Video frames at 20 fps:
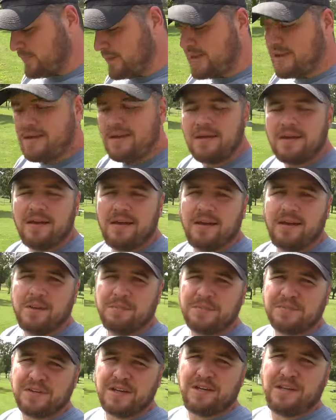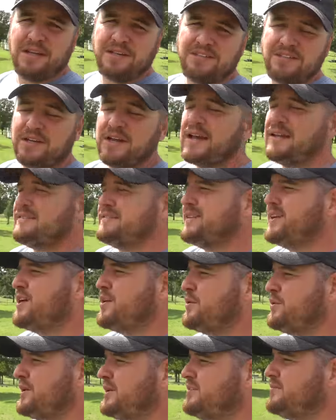I'm just gonna let you guys
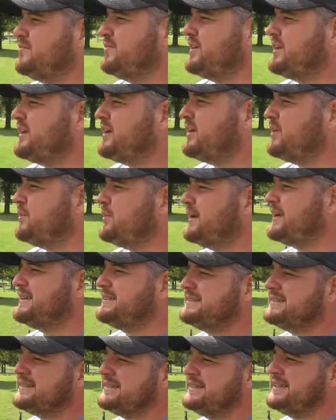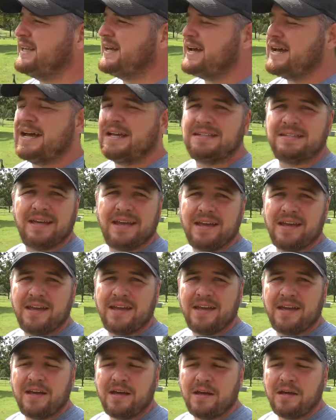know this video is not
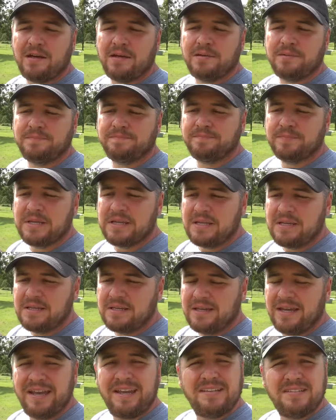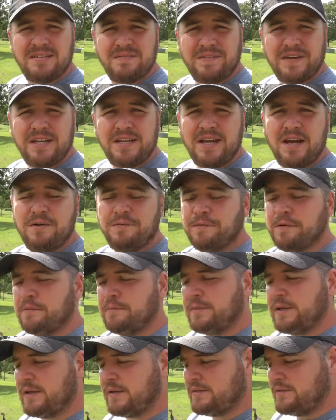a easy video for
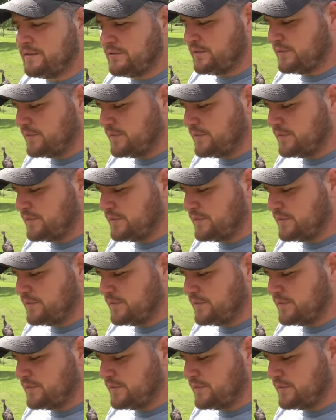me to